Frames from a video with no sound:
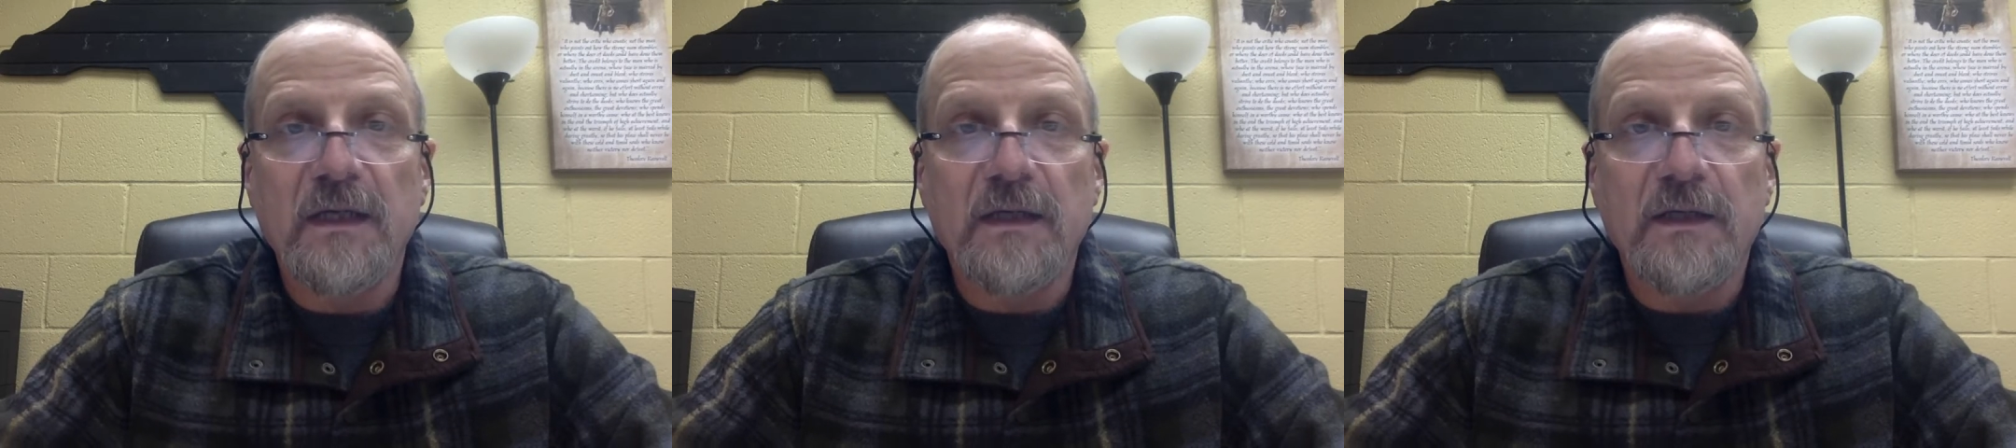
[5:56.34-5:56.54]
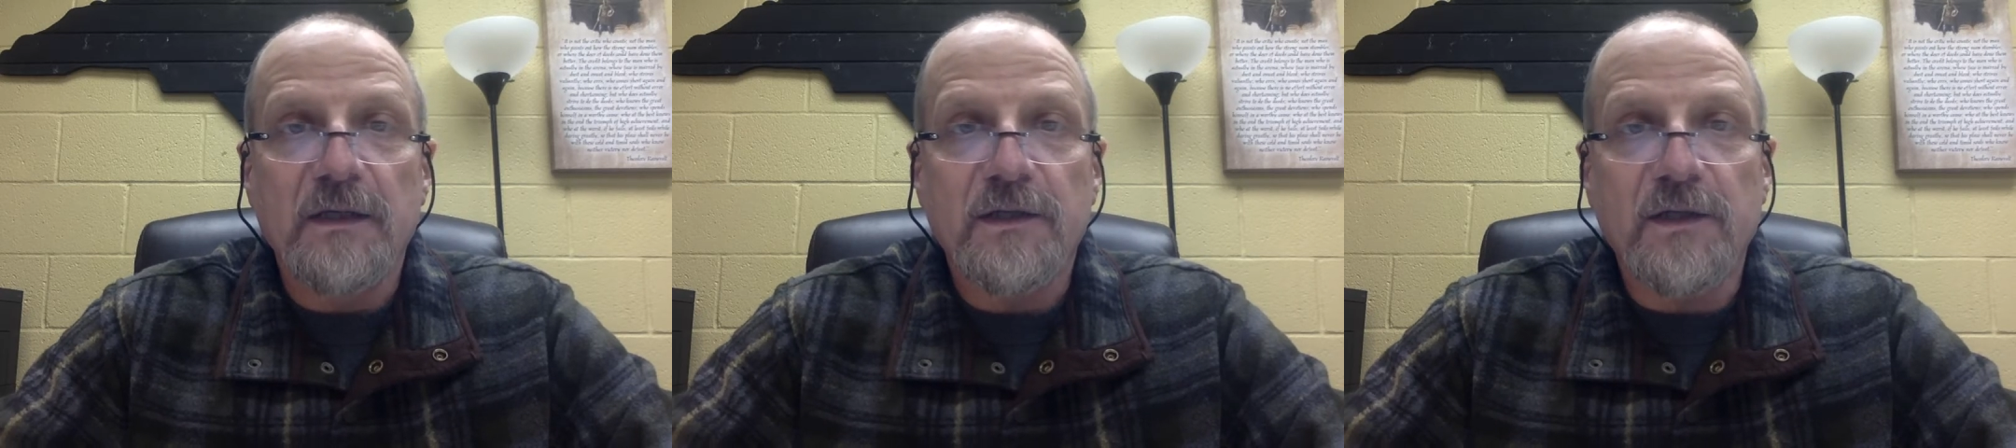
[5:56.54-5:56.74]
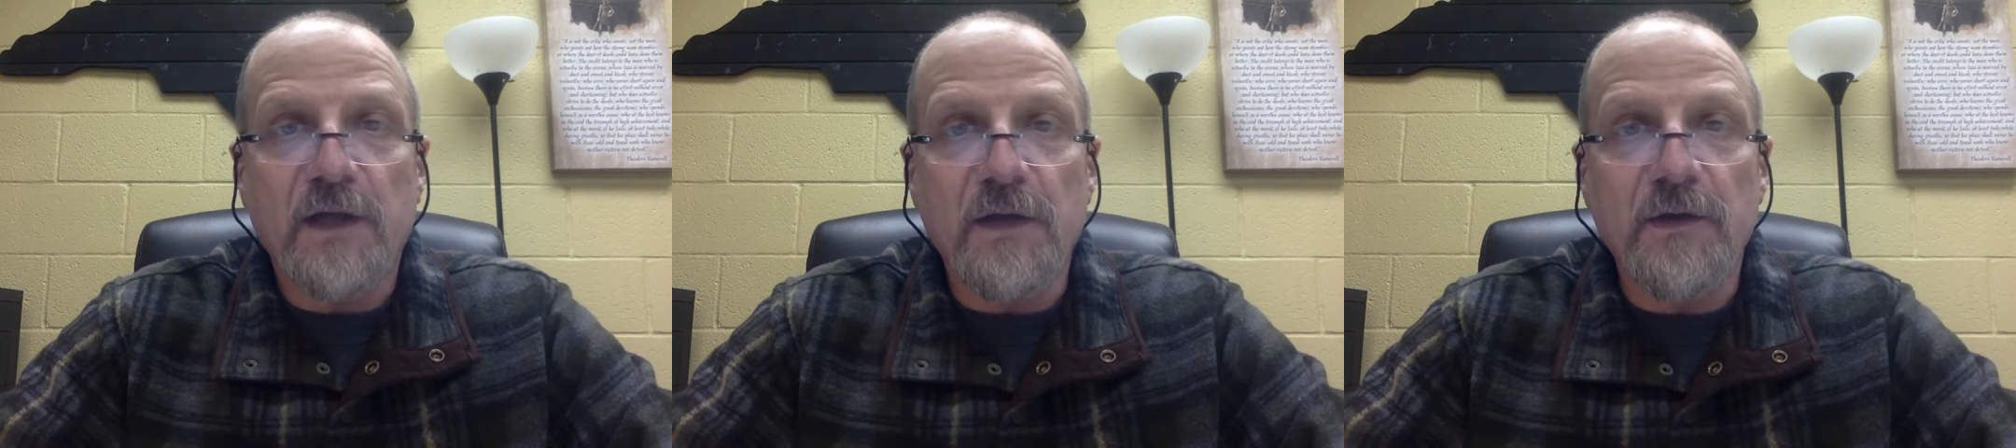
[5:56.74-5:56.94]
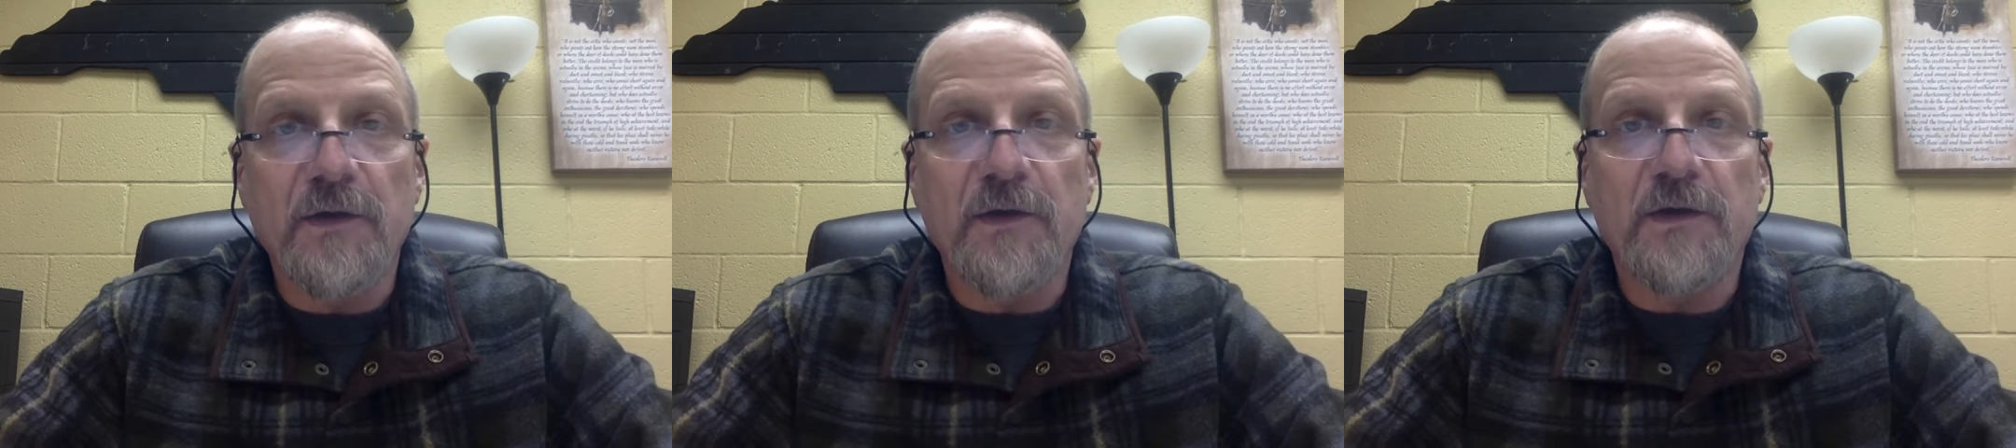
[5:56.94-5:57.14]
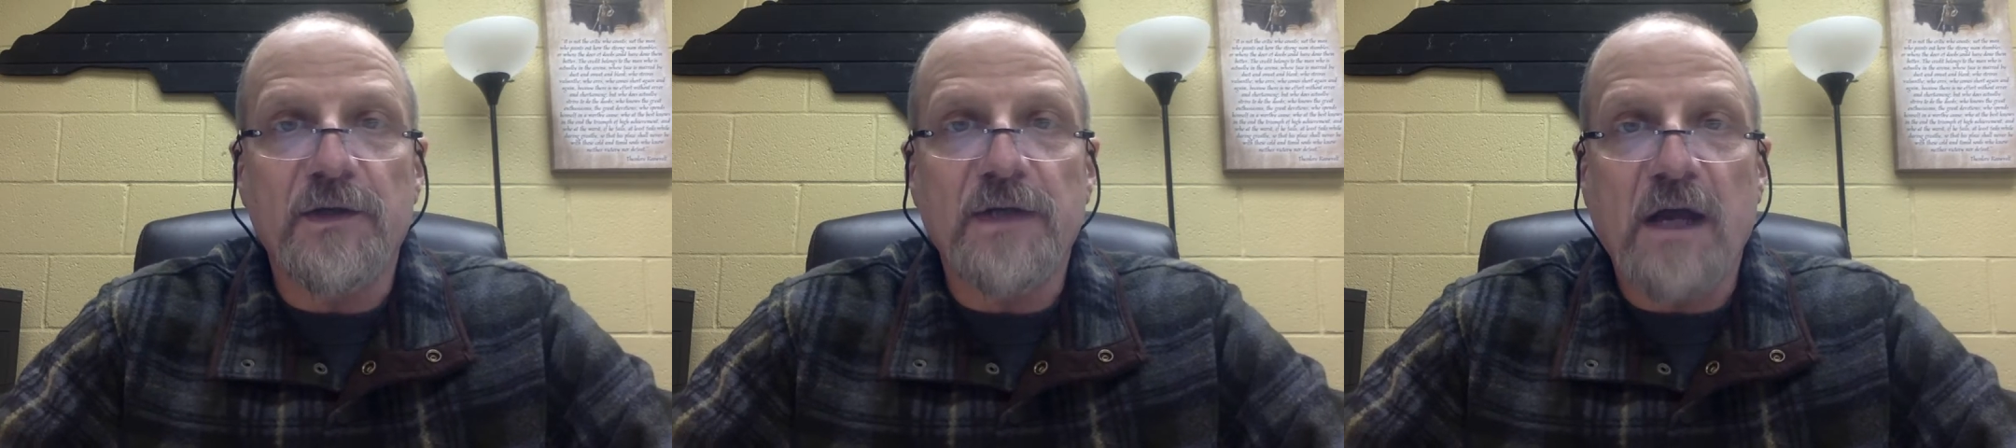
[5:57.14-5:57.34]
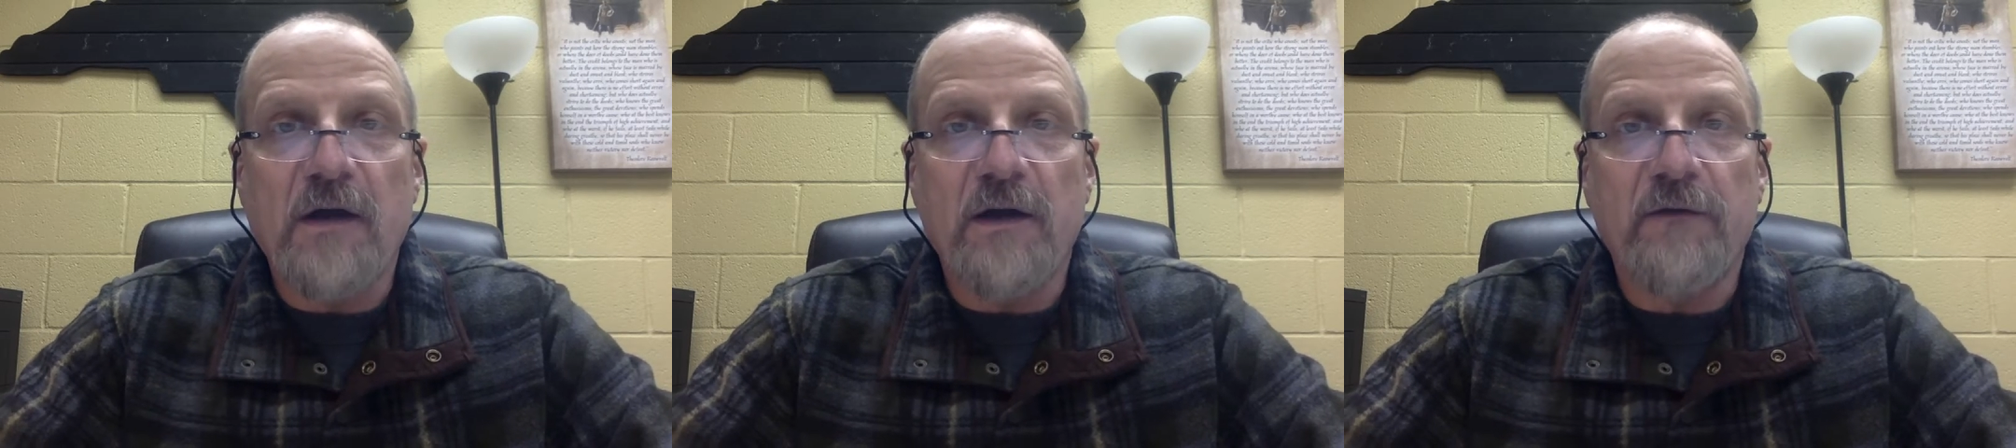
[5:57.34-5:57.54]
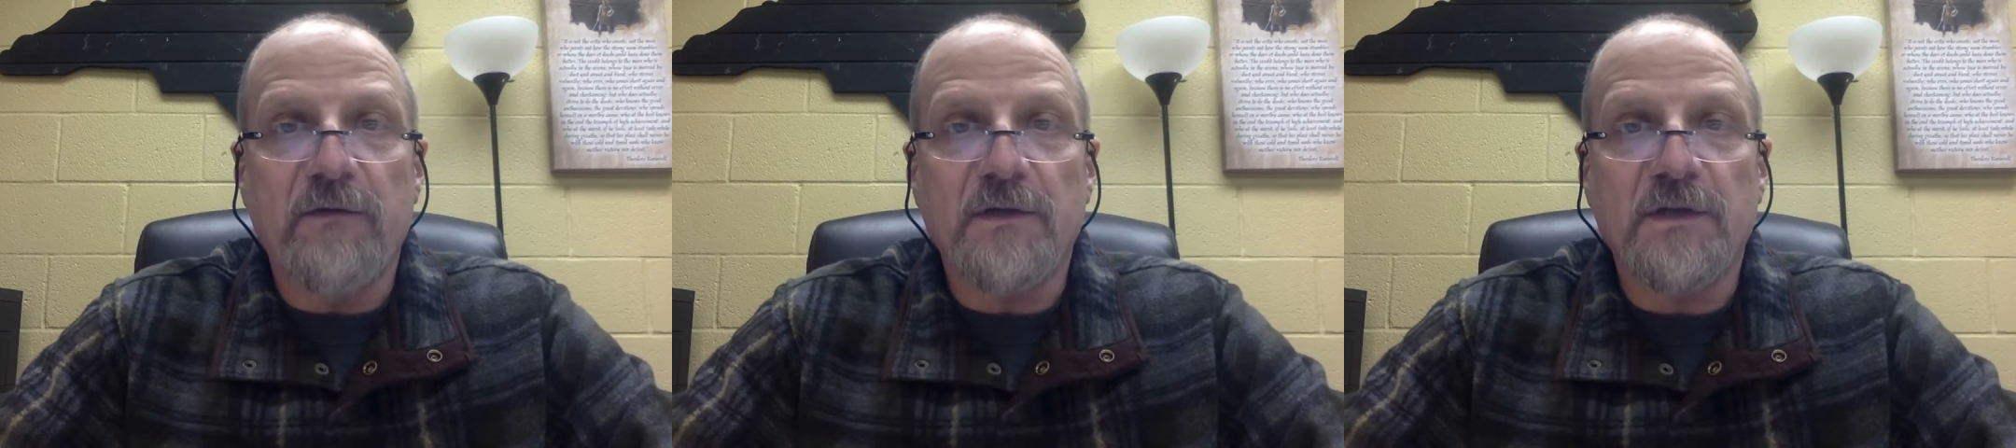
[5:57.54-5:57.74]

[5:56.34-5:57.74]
Southerners, however,